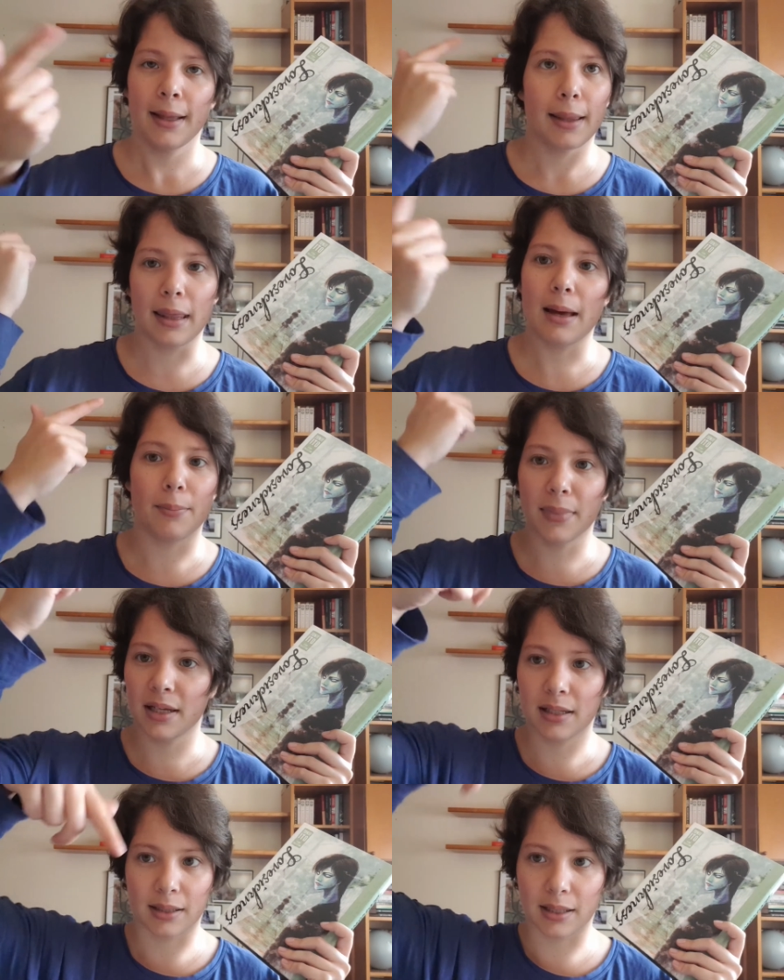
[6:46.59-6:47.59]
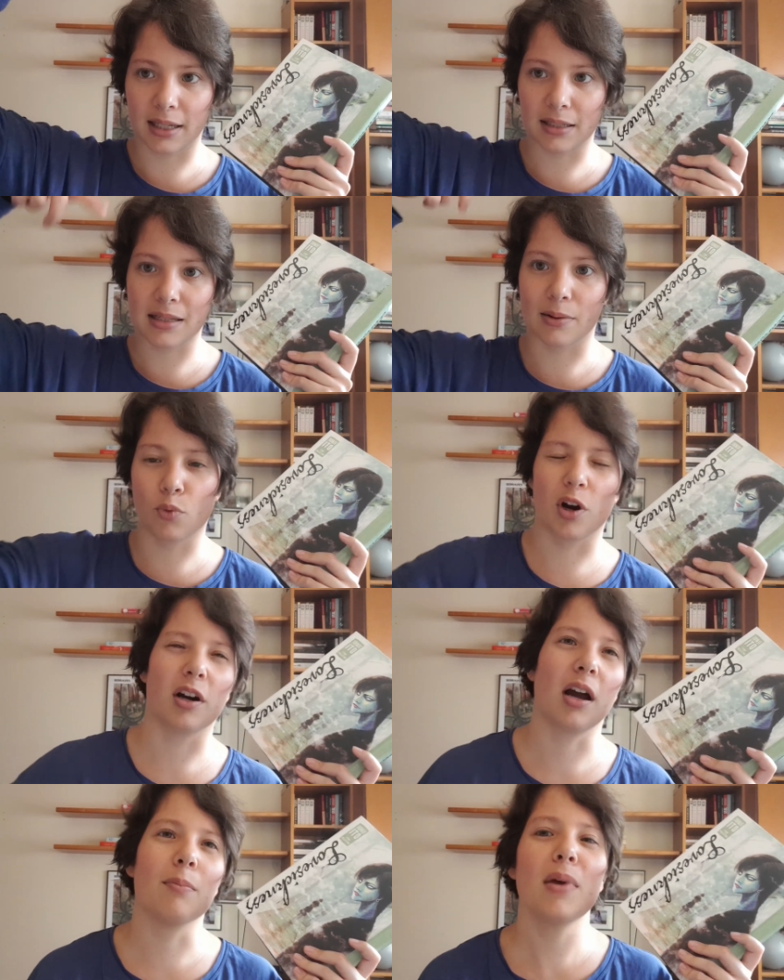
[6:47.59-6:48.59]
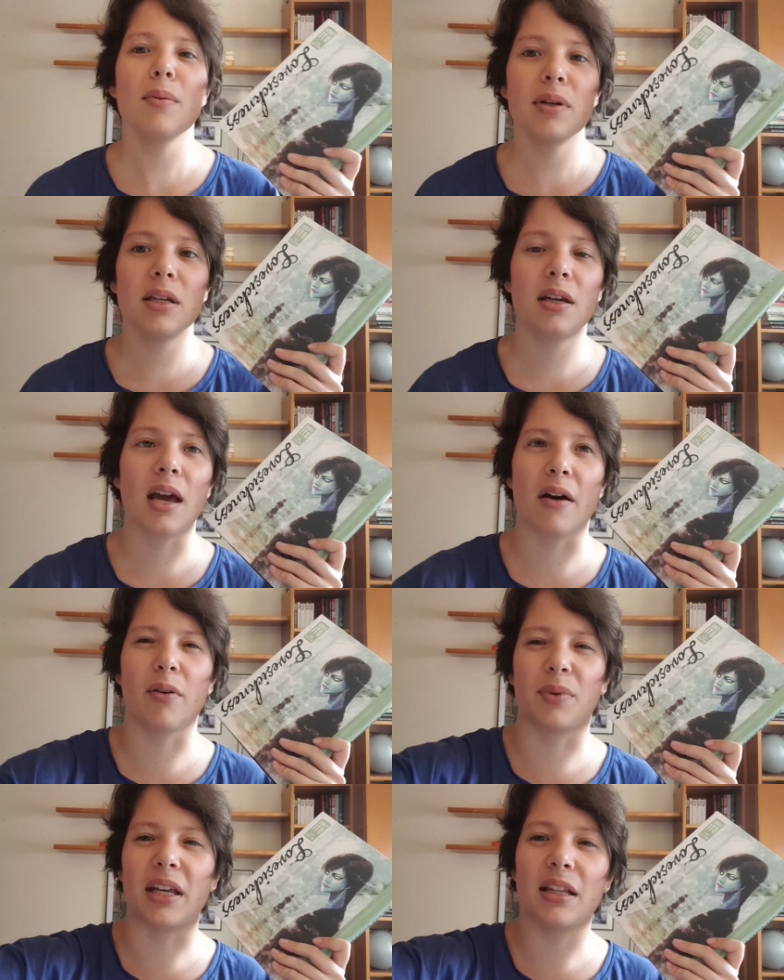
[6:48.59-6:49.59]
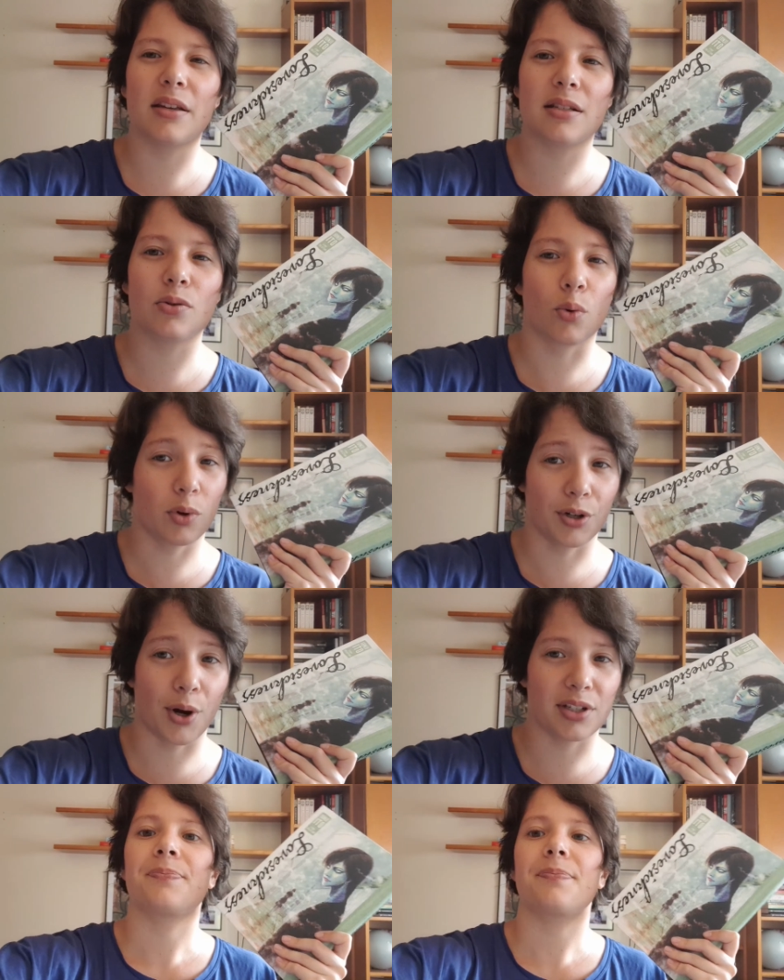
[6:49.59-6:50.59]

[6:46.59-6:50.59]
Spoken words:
them linked somewhere and maybe have a playlist or not, we